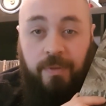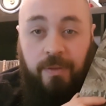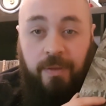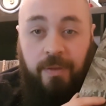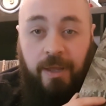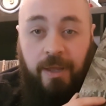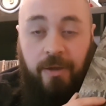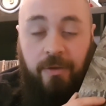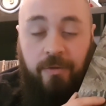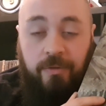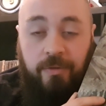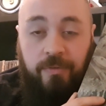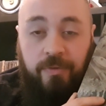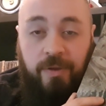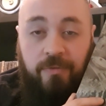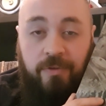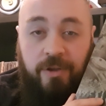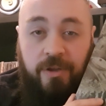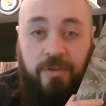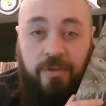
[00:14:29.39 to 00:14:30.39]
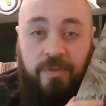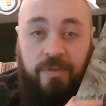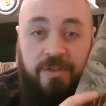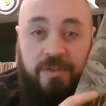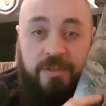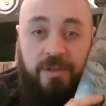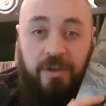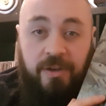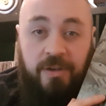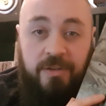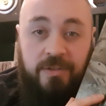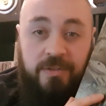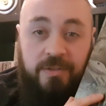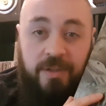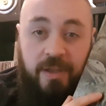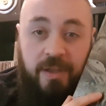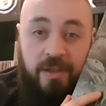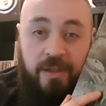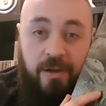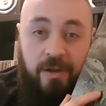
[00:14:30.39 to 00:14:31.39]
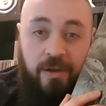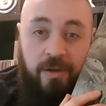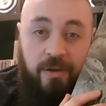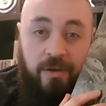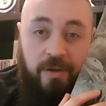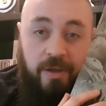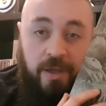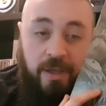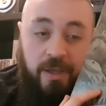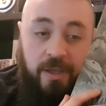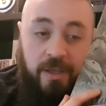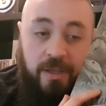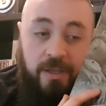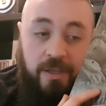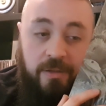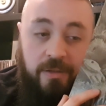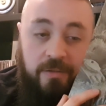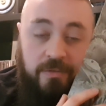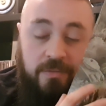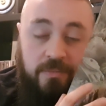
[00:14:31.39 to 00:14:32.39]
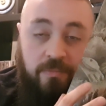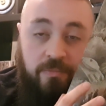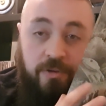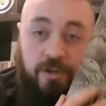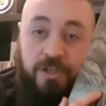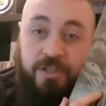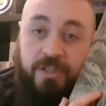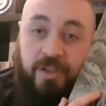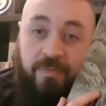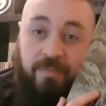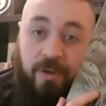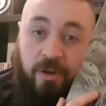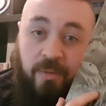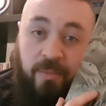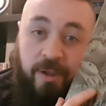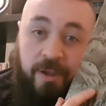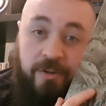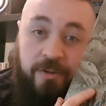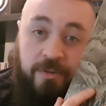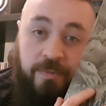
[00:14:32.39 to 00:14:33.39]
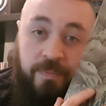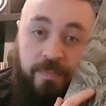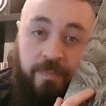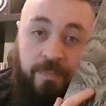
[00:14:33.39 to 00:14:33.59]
Now, if you haven't heard of these guys, they are a British death metal band